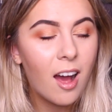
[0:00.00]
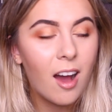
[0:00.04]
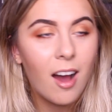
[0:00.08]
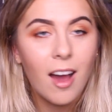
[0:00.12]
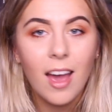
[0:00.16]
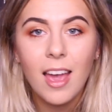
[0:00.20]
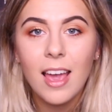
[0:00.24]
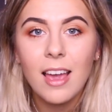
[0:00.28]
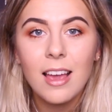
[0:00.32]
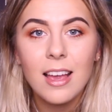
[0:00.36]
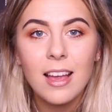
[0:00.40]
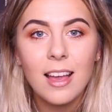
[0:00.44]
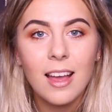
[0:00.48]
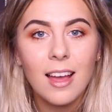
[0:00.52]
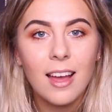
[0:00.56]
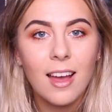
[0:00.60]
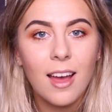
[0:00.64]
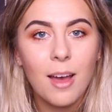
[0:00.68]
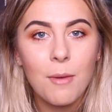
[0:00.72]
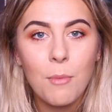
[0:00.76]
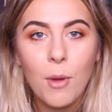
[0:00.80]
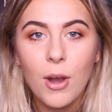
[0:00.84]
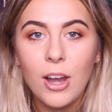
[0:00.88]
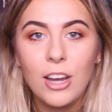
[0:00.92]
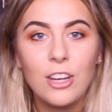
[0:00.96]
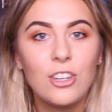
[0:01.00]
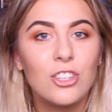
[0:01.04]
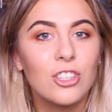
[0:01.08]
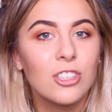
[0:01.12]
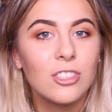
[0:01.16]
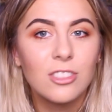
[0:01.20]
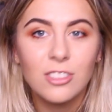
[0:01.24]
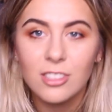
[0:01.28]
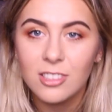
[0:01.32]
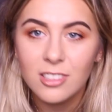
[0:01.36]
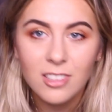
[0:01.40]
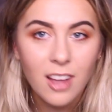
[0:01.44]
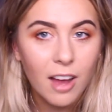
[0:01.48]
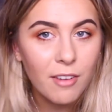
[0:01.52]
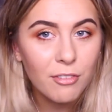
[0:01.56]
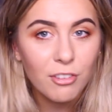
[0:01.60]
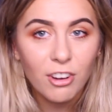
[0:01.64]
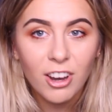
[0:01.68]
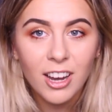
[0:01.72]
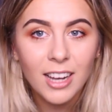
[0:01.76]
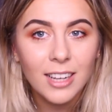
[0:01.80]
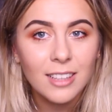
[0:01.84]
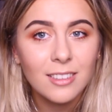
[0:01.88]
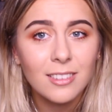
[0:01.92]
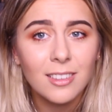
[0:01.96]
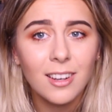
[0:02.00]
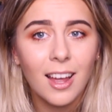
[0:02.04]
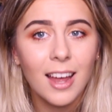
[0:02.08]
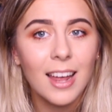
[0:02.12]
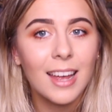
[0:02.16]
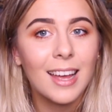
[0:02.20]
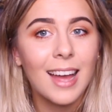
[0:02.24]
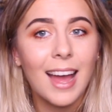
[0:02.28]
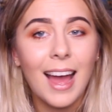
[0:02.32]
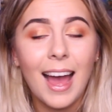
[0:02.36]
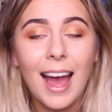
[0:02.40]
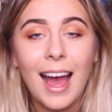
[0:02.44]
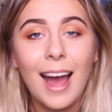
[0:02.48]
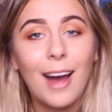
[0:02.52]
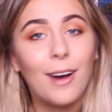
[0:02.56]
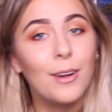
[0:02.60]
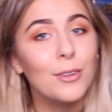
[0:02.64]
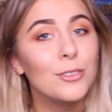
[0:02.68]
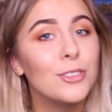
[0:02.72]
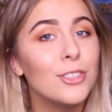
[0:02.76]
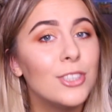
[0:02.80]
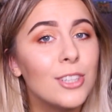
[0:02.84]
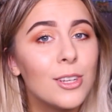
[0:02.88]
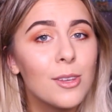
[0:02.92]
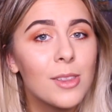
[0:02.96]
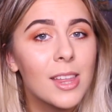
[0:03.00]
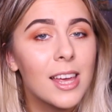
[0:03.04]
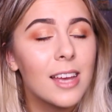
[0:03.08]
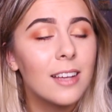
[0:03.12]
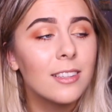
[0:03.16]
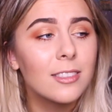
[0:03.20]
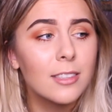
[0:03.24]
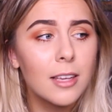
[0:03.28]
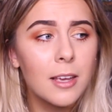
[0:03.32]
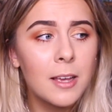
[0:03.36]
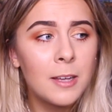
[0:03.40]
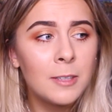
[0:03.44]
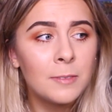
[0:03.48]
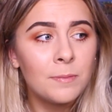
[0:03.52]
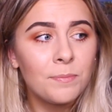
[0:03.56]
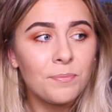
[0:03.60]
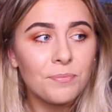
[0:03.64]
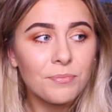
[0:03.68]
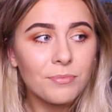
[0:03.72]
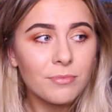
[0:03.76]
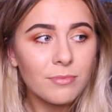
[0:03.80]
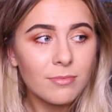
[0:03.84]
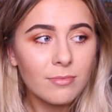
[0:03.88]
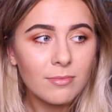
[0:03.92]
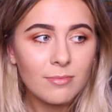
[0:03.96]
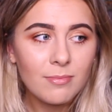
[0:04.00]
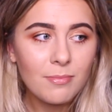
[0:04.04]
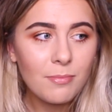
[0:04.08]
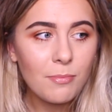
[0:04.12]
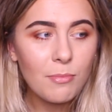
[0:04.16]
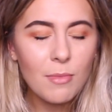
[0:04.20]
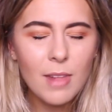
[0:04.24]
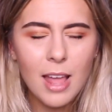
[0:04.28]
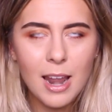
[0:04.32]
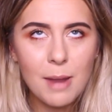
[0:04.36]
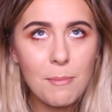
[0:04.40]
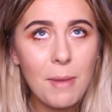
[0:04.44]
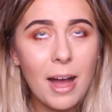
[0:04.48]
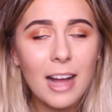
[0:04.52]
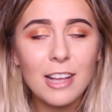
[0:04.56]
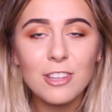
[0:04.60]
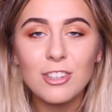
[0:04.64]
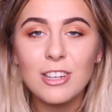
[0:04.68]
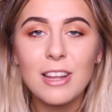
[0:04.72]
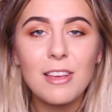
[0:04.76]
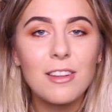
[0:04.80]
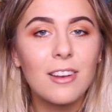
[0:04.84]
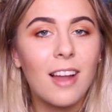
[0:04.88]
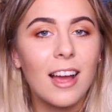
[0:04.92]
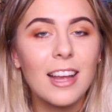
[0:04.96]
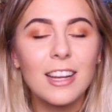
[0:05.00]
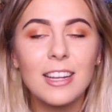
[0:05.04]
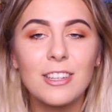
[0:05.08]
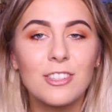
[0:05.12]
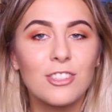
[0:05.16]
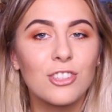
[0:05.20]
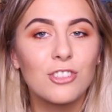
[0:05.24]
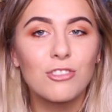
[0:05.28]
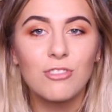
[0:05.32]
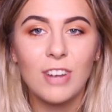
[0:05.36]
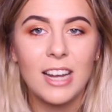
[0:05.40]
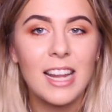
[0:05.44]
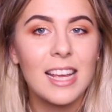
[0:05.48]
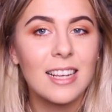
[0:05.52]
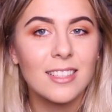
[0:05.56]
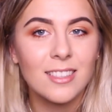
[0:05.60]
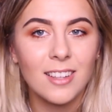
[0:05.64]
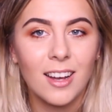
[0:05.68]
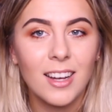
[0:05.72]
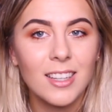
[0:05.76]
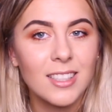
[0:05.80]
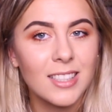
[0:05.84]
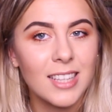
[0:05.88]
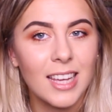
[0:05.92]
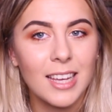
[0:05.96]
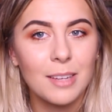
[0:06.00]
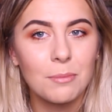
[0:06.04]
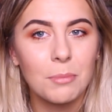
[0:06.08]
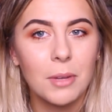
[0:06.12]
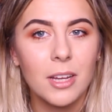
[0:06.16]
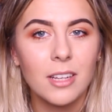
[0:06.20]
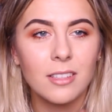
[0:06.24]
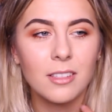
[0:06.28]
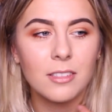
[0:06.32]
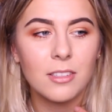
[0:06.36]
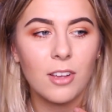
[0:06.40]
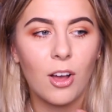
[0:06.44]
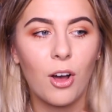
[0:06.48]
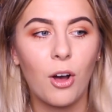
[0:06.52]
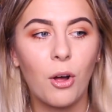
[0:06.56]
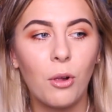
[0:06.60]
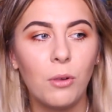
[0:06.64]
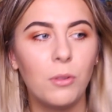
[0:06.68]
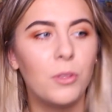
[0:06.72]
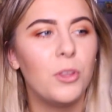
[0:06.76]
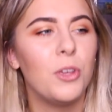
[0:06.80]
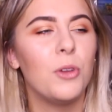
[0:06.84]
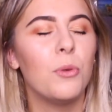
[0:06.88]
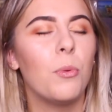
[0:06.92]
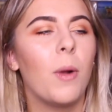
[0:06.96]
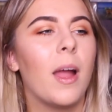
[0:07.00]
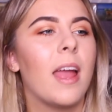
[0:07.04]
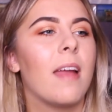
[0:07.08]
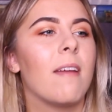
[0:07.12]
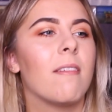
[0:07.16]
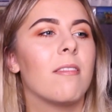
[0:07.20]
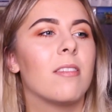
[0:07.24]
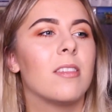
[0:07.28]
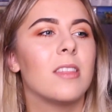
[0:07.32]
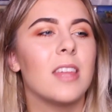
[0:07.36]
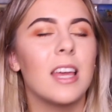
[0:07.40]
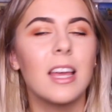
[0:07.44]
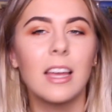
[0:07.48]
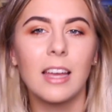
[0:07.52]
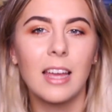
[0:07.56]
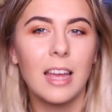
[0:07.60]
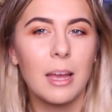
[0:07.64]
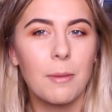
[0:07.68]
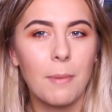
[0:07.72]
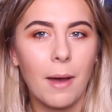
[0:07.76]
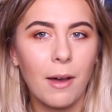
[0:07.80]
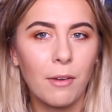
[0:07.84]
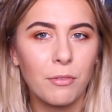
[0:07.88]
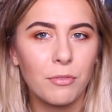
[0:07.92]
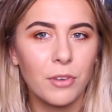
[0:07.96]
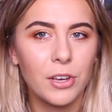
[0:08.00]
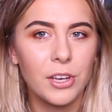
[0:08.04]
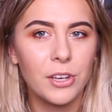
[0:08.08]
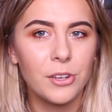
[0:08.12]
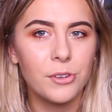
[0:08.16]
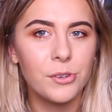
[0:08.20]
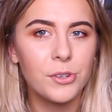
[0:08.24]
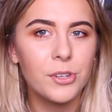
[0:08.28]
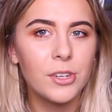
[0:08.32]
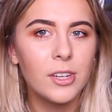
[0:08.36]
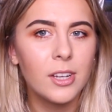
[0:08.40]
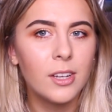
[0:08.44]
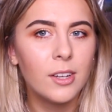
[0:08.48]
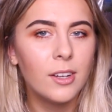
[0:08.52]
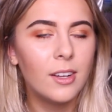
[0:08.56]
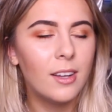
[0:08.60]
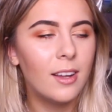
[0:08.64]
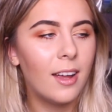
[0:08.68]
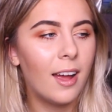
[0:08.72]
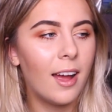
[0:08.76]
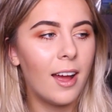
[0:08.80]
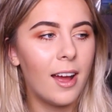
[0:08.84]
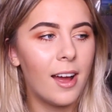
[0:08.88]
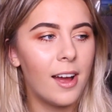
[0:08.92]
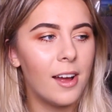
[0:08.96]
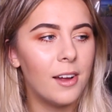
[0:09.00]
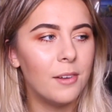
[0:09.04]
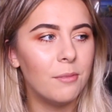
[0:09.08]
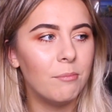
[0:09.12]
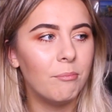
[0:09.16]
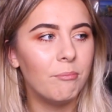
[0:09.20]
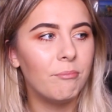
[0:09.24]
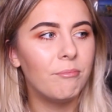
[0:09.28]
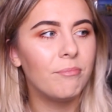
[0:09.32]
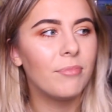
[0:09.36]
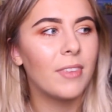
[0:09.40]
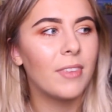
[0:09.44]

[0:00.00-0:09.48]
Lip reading: I am only just discovering like how to do this, and I'm actually like, it's just really exciting because it's a whole new way of thinking about food, and